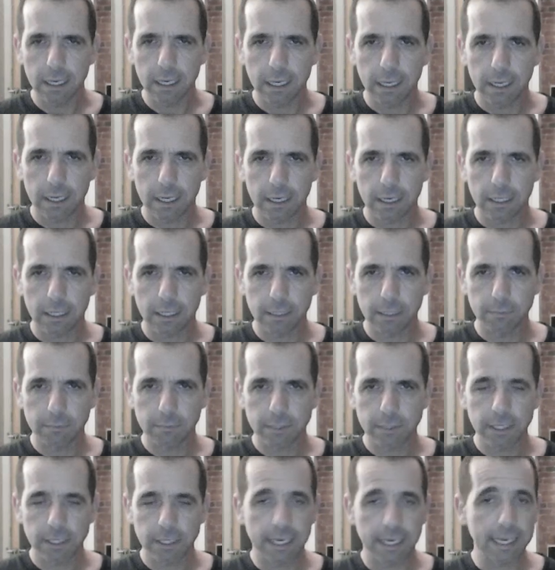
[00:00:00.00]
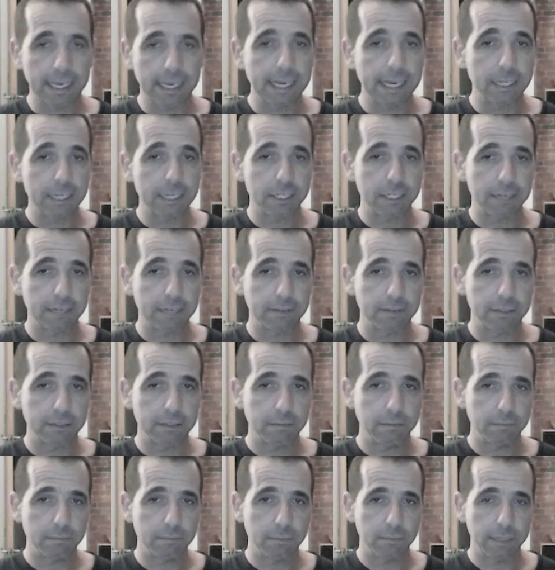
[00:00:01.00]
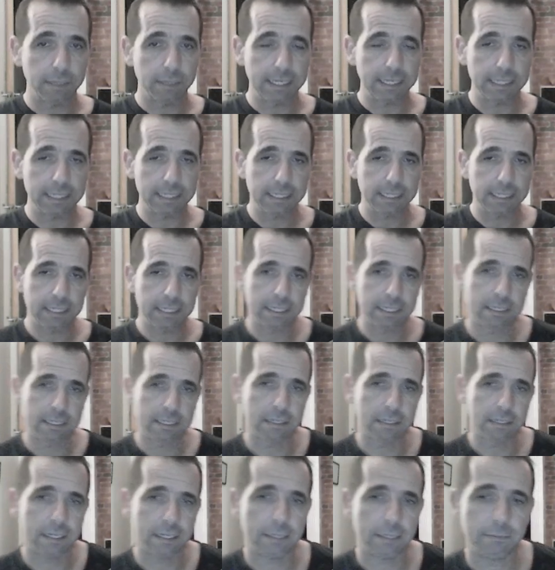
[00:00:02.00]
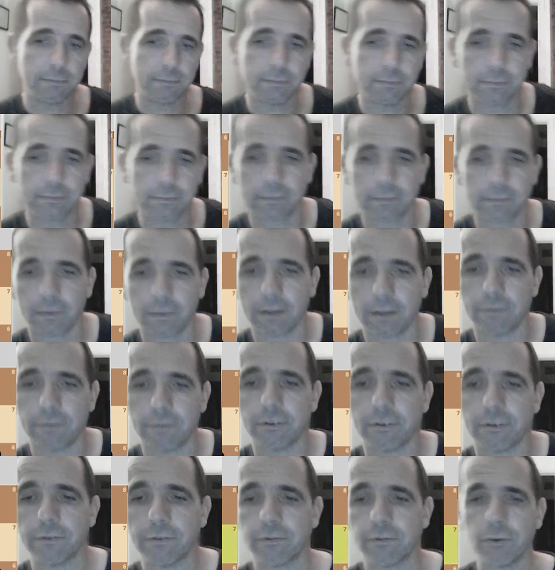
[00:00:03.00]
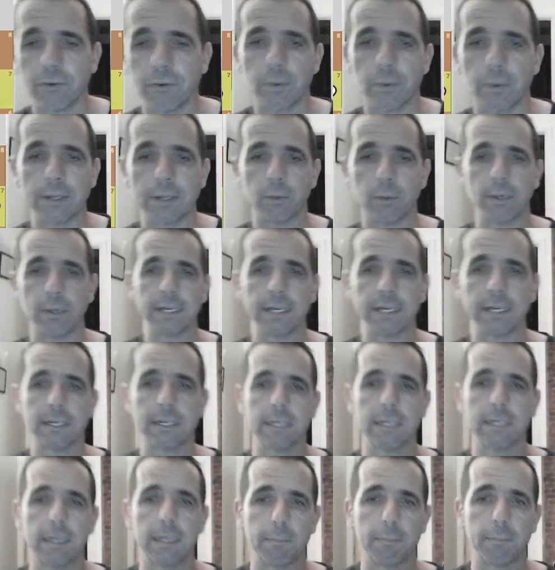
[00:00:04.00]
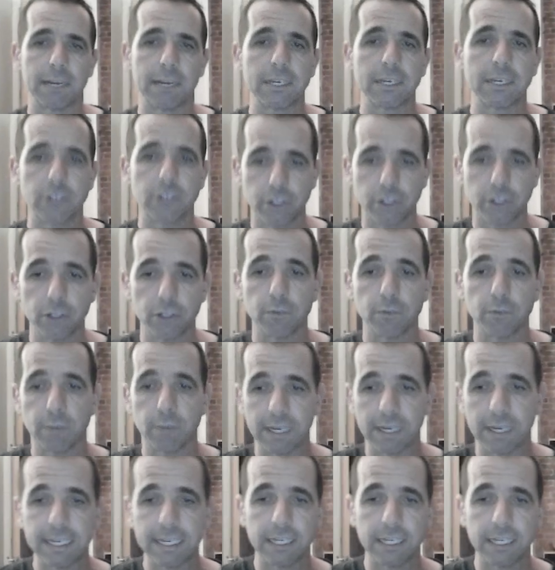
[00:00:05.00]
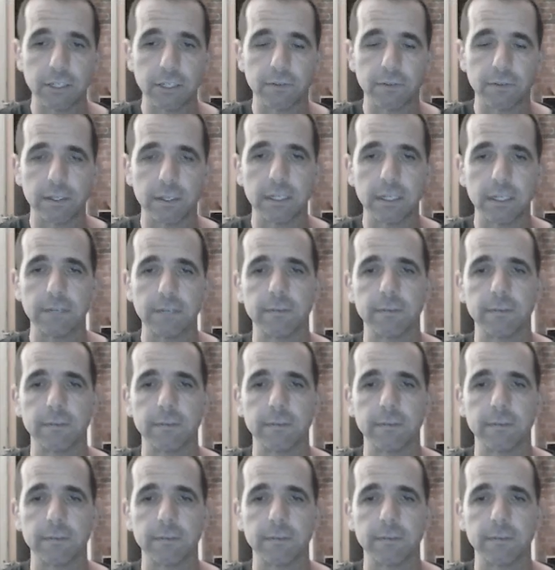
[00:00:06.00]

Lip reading: So yeah, king h7 is threw away the win, and black should have played h5.